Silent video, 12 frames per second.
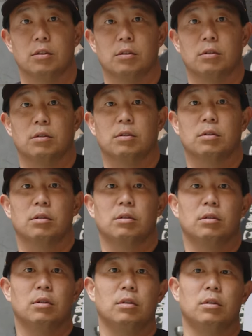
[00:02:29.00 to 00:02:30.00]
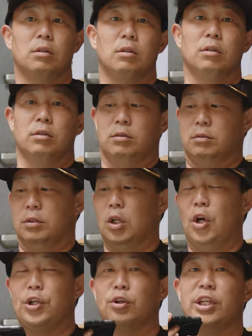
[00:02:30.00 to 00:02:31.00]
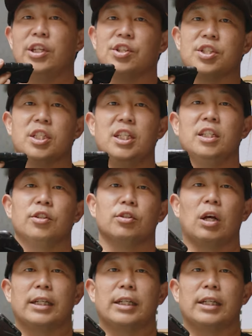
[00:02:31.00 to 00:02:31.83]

Hold on, I can't see. No, you don't need to see, dude.